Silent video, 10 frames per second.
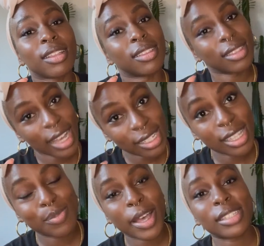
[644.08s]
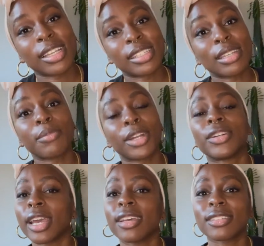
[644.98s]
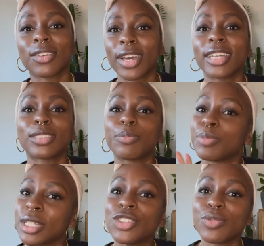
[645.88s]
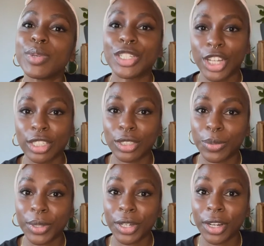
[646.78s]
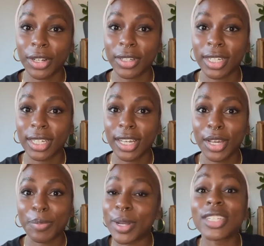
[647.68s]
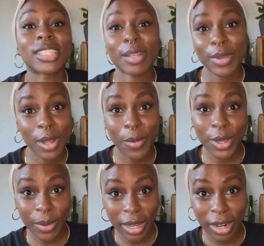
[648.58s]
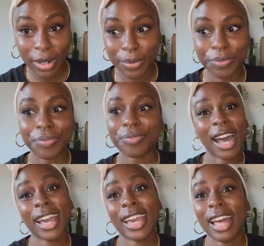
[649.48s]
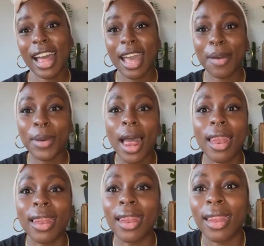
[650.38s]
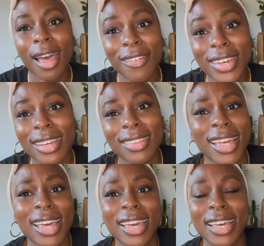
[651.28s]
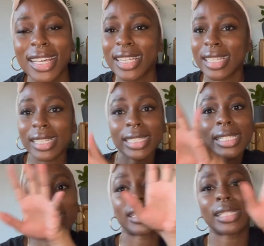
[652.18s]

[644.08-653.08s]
the XS Max has seen better days. Okay, so be be gentle with her, but just let me know what you hear. I am loving this,